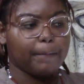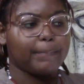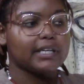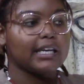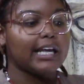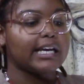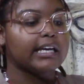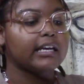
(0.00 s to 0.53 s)
But
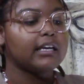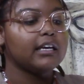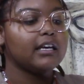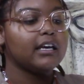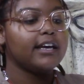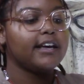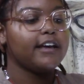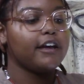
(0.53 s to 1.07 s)
like,
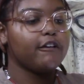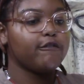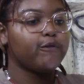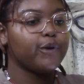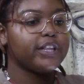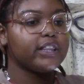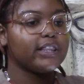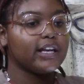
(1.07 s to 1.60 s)
if
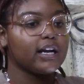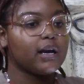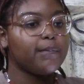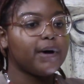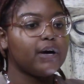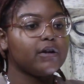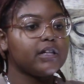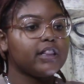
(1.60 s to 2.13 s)
we think
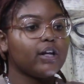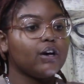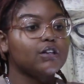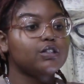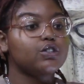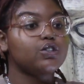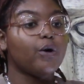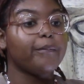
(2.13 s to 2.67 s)
about it, there are
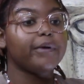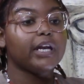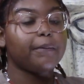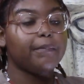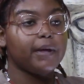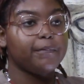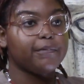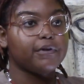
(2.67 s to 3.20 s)
so many
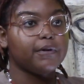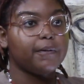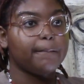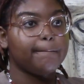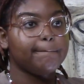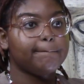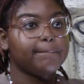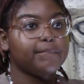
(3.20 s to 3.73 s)

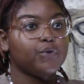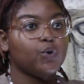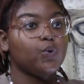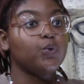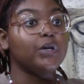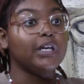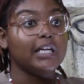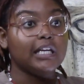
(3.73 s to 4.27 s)
people
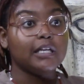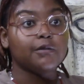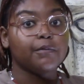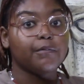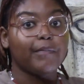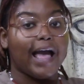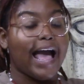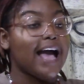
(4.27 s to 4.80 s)
who need
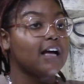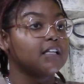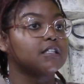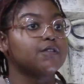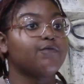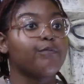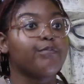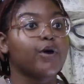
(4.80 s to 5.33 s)
hands
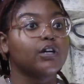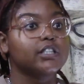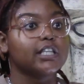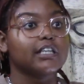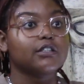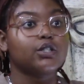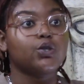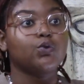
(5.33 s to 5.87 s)
for
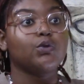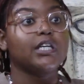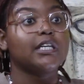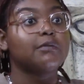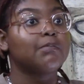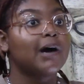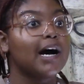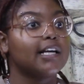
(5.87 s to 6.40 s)
projects, who
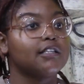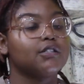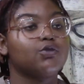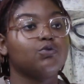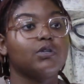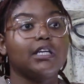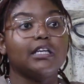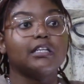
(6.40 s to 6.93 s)
need minds,
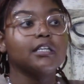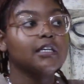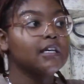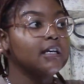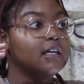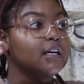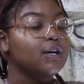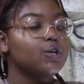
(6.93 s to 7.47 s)
who need,
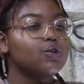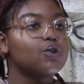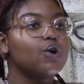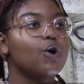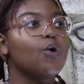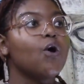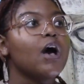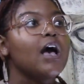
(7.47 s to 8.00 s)
you
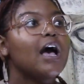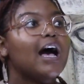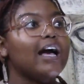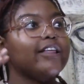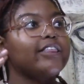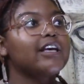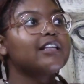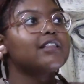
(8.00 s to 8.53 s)
know, I
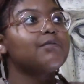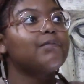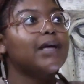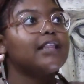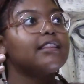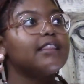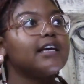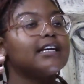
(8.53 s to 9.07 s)
think the
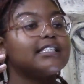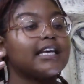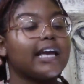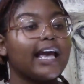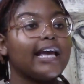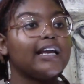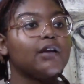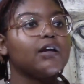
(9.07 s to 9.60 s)
main thing is,
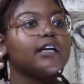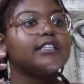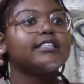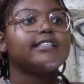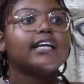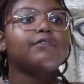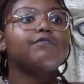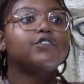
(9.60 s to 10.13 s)
again, it's
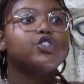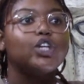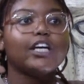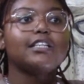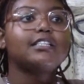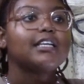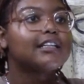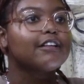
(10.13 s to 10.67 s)
that
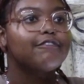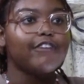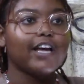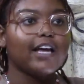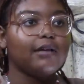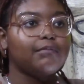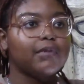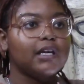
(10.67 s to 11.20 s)
chasing the
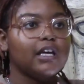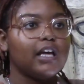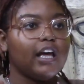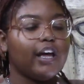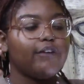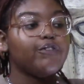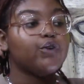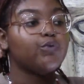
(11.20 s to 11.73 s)
fame.
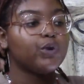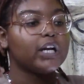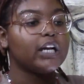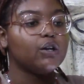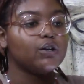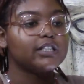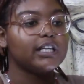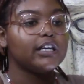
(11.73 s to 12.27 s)
If you really
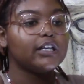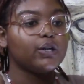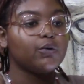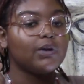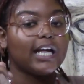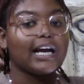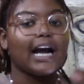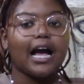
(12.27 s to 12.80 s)
looked at it and you
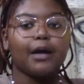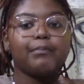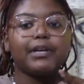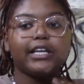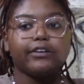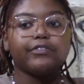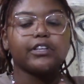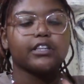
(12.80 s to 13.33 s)
were like, I
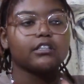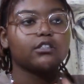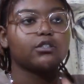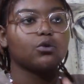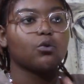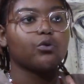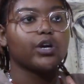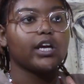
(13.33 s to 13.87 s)
believe in this
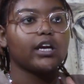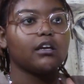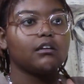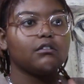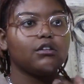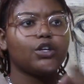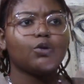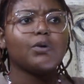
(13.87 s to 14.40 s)
story,
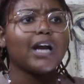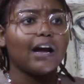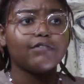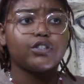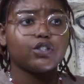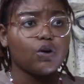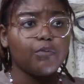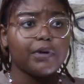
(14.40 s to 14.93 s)
you would have
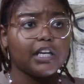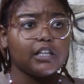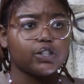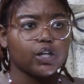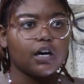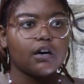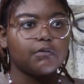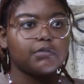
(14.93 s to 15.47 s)
so many
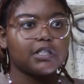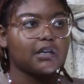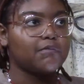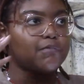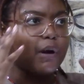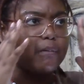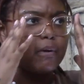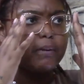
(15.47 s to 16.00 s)
jobs. And
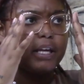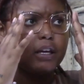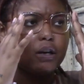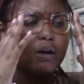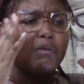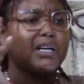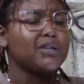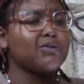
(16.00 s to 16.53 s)
probably, you
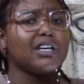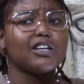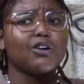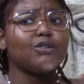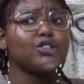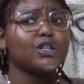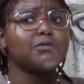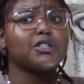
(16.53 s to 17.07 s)
know what, you can
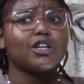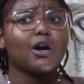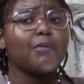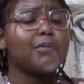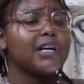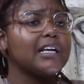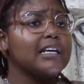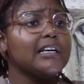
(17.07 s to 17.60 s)
go job to
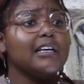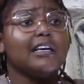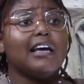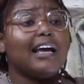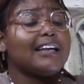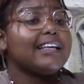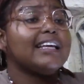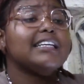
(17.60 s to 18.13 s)
job
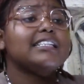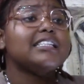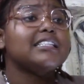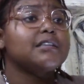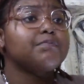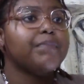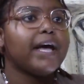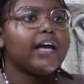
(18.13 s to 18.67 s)
and get a
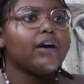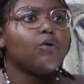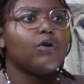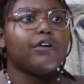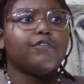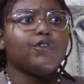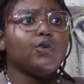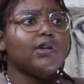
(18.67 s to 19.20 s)
decent pay. Or
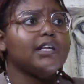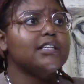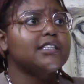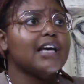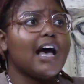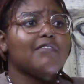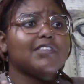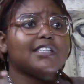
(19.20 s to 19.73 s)
if you need to
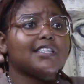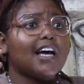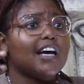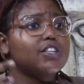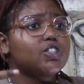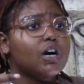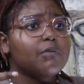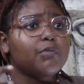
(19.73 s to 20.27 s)
have a
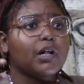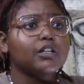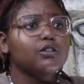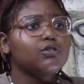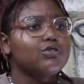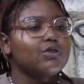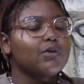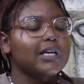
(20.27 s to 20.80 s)
side job while you
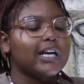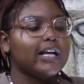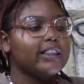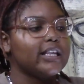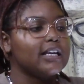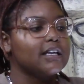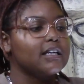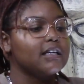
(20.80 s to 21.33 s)
do it, I
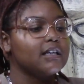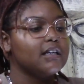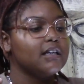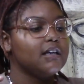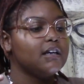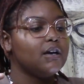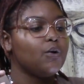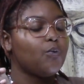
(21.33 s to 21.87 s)
think
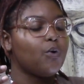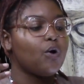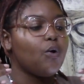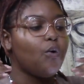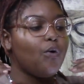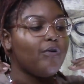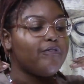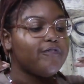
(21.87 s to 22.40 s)
we're
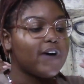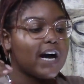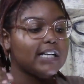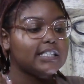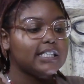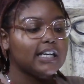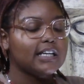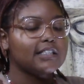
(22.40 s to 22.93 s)
all
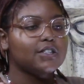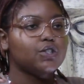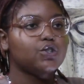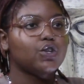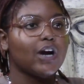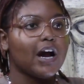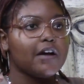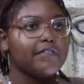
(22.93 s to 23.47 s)
fighting and
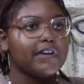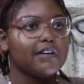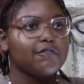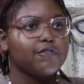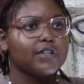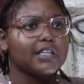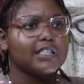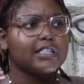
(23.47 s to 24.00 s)
striving
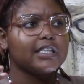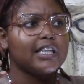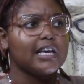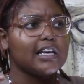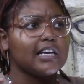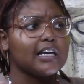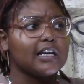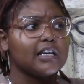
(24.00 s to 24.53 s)
for this
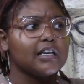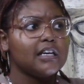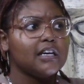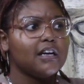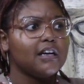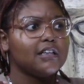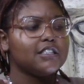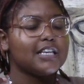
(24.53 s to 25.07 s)
thing
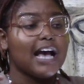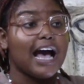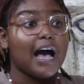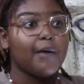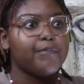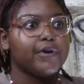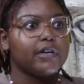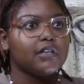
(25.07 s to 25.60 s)
to
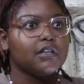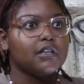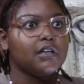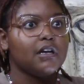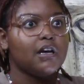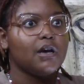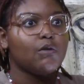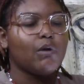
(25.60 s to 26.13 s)
happen
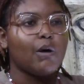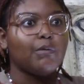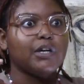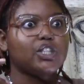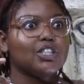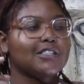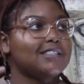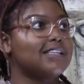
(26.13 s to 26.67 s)
where we
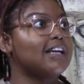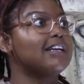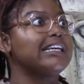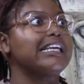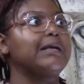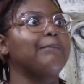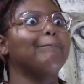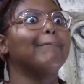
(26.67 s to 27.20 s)
just
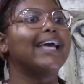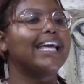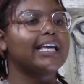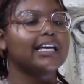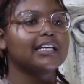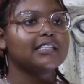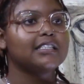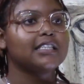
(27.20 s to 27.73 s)
suddenly make
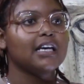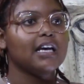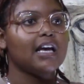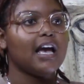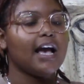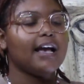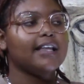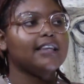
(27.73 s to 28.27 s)
it.
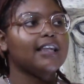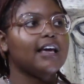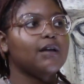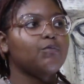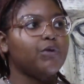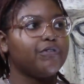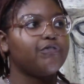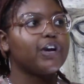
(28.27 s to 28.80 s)
And
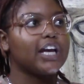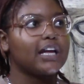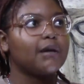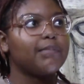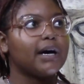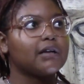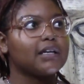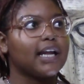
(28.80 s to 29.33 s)
then we forget
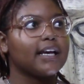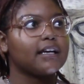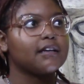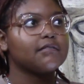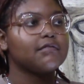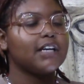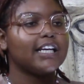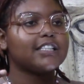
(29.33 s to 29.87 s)
about like,
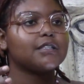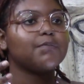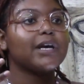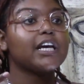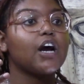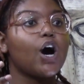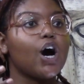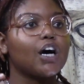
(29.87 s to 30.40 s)
let's
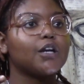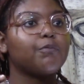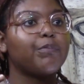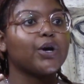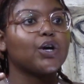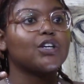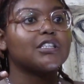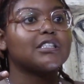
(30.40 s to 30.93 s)
make art
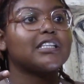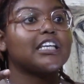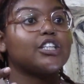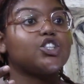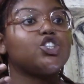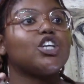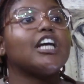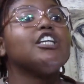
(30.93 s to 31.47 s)
because
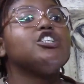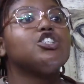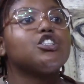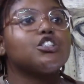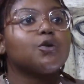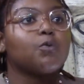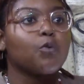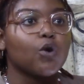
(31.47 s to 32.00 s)
it changes
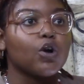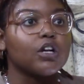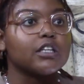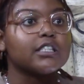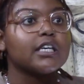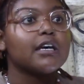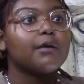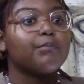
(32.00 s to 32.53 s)
the
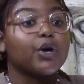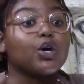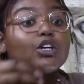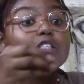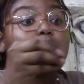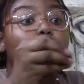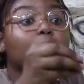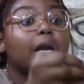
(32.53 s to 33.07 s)
world.
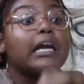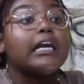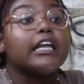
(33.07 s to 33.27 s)
Because when